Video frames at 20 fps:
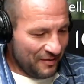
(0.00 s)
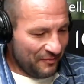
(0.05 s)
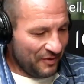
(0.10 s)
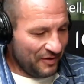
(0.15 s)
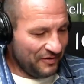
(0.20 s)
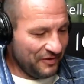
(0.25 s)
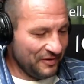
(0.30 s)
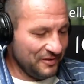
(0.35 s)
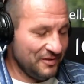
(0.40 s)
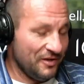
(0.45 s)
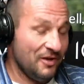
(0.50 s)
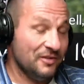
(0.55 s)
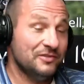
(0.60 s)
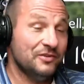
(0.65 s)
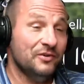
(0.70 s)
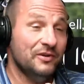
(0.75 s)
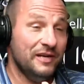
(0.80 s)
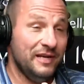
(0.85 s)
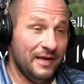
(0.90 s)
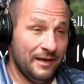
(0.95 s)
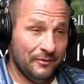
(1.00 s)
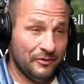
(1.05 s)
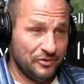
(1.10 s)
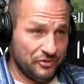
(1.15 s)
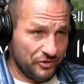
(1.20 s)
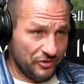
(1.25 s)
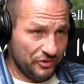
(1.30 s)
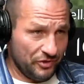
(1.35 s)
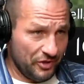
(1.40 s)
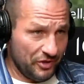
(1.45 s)
But there's also an
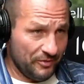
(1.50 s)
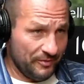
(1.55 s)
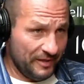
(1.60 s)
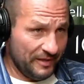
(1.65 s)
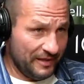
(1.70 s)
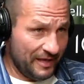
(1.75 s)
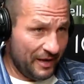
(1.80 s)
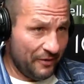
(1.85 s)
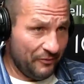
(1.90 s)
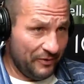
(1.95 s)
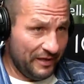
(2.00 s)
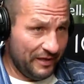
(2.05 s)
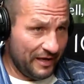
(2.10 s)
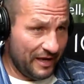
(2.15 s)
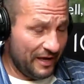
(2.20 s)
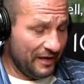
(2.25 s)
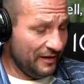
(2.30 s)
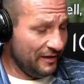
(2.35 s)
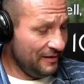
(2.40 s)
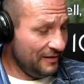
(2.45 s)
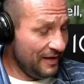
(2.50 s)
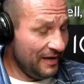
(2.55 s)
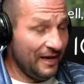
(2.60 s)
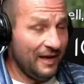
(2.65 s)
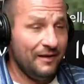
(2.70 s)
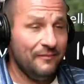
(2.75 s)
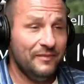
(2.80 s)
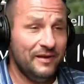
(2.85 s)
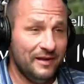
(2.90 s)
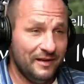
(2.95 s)
amateur tournament that weekend that
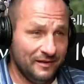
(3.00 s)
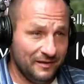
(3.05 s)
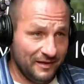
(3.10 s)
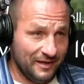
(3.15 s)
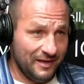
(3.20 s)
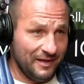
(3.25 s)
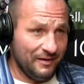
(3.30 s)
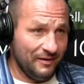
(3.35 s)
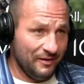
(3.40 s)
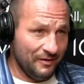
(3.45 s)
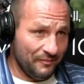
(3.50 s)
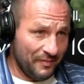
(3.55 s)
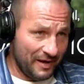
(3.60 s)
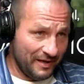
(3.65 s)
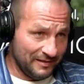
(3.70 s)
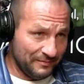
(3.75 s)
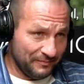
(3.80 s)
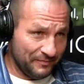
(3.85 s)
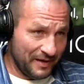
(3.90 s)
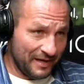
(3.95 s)
I'm in, and my,